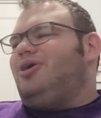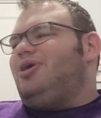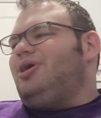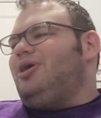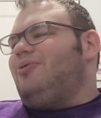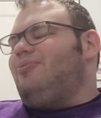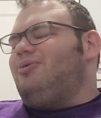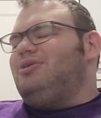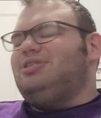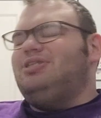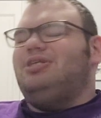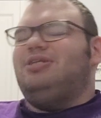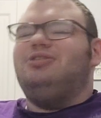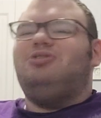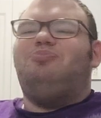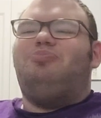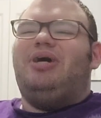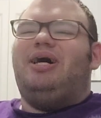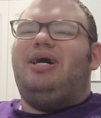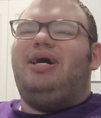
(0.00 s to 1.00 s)
It wasn't as
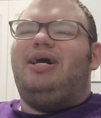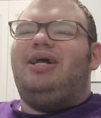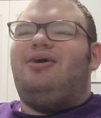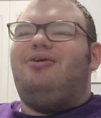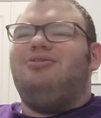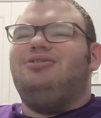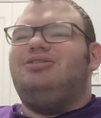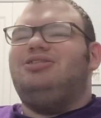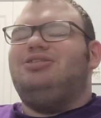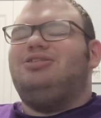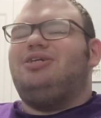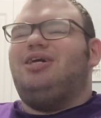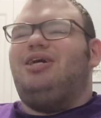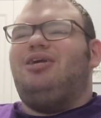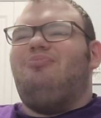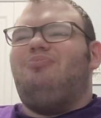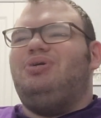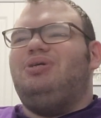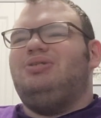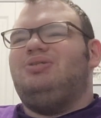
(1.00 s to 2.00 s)
bad. I was just kind
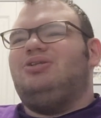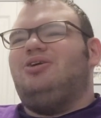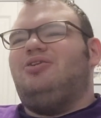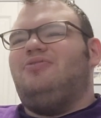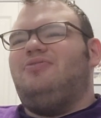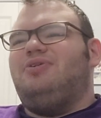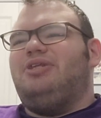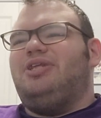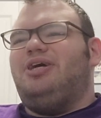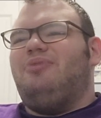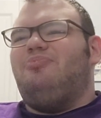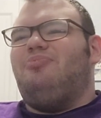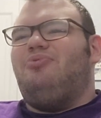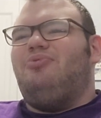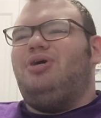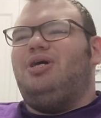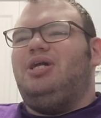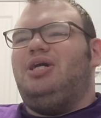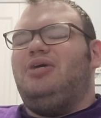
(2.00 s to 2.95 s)
of pissed off at that point.